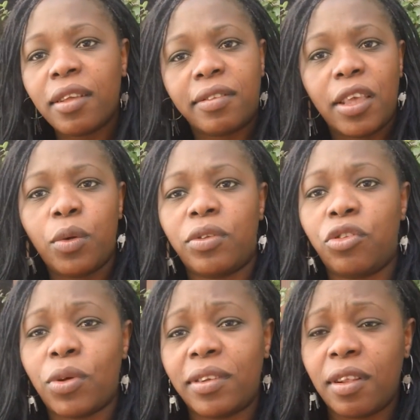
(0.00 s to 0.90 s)
see who's
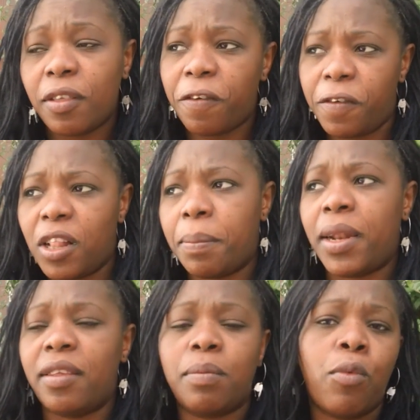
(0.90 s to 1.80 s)
interested in the film,
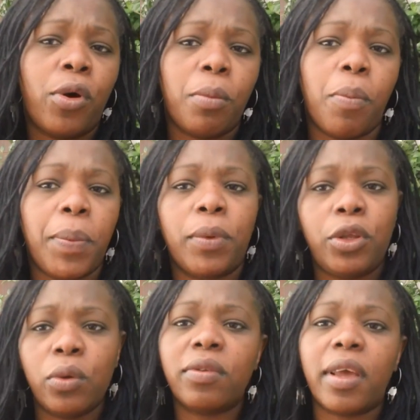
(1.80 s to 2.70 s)
and as more and more
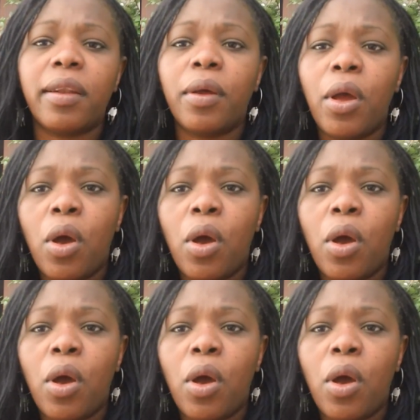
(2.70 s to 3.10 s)
people use it,